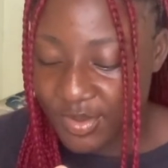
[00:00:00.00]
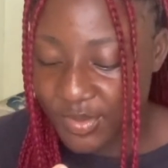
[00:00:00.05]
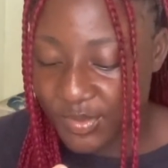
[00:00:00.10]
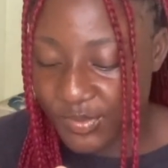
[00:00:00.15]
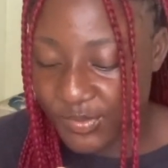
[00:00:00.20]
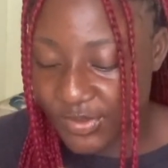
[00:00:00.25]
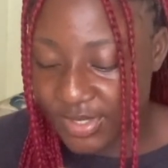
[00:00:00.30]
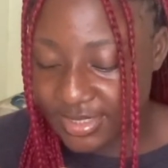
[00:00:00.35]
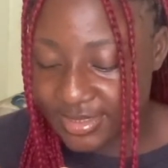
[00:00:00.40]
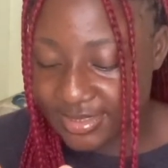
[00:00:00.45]

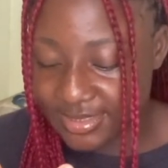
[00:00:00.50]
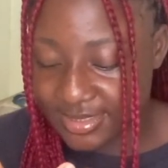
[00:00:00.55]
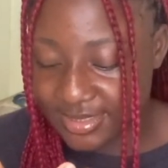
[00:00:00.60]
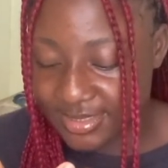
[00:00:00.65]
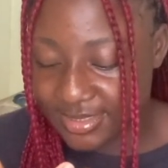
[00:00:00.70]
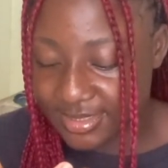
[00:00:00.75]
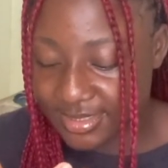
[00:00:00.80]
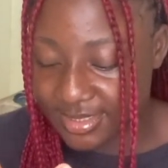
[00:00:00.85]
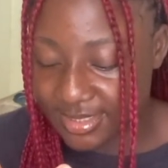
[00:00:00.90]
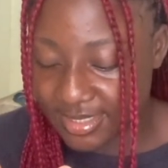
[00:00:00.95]
What
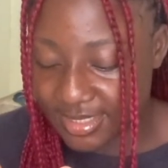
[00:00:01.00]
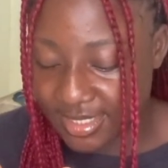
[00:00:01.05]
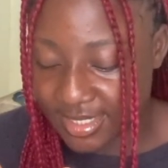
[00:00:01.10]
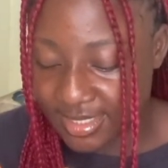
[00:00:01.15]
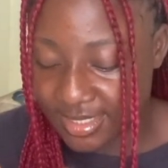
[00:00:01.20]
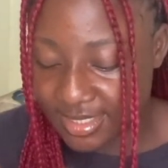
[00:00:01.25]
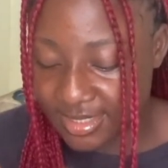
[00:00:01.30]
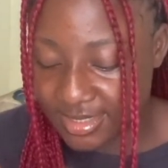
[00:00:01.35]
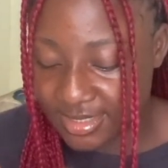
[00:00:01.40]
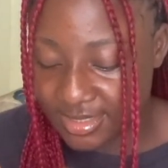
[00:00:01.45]
are
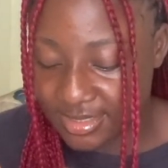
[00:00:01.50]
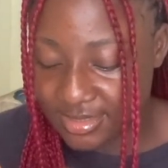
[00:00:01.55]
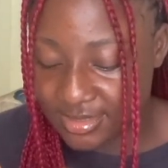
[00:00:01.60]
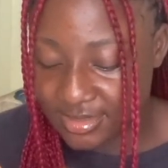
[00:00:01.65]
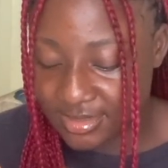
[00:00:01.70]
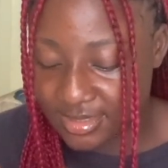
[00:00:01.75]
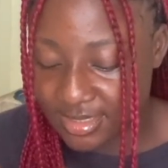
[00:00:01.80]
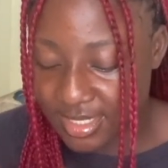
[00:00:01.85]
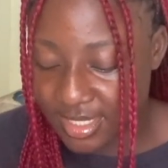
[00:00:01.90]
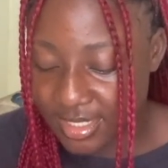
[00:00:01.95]
the
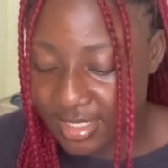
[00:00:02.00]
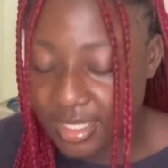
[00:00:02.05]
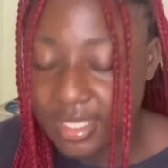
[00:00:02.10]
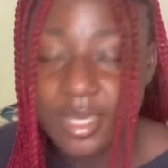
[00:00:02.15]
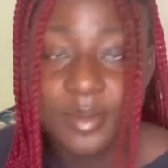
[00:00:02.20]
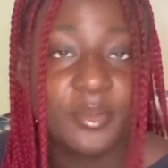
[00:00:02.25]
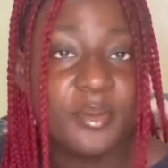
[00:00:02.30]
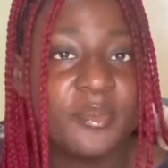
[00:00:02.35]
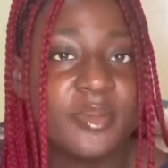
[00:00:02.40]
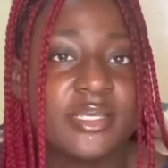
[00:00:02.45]
things I like
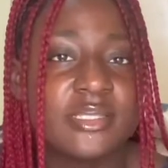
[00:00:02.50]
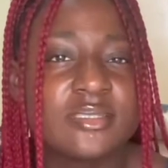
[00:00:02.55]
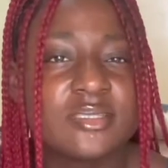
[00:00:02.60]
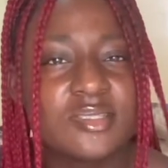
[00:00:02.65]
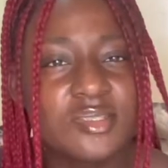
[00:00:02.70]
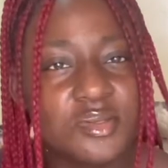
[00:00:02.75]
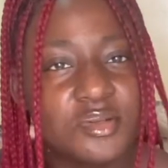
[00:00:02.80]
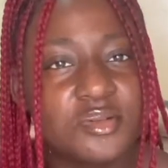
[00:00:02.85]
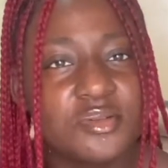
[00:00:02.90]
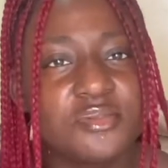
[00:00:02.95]
about
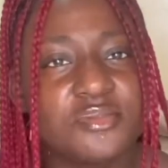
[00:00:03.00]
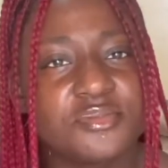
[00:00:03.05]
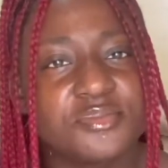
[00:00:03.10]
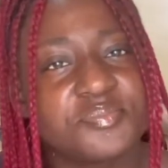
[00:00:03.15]
myself?